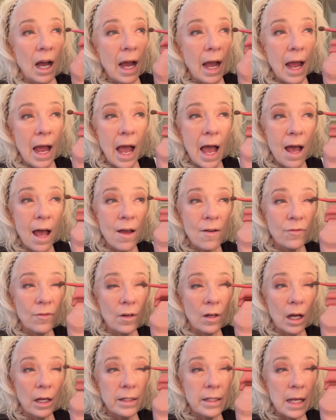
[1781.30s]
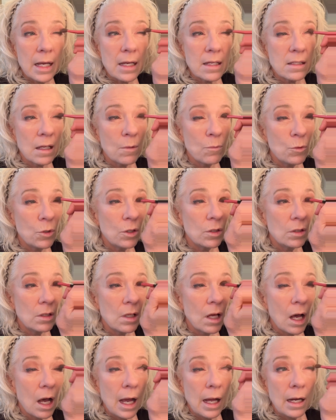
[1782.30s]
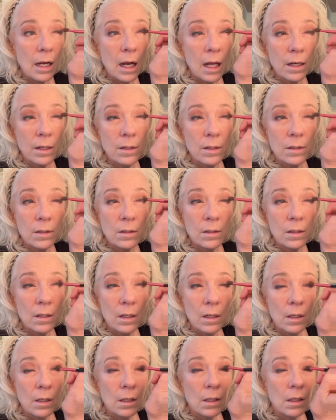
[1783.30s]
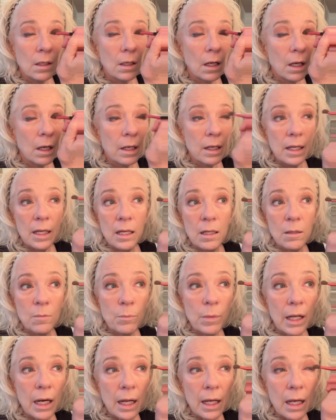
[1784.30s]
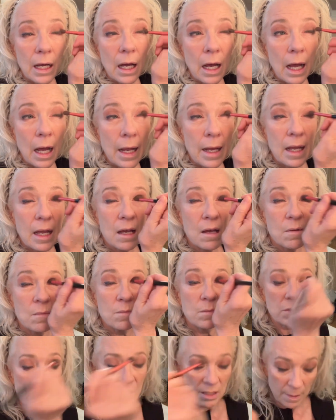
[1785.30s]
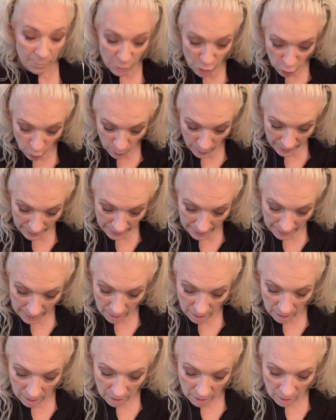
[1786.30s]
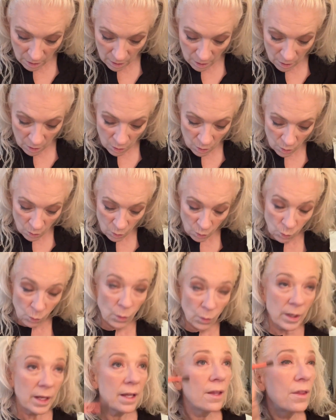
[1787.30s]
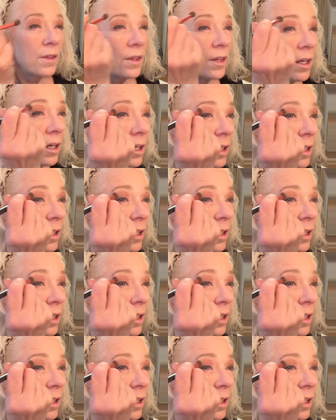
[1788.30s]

I have, yes, I'm doing the eyeliner again, but I am subduing it with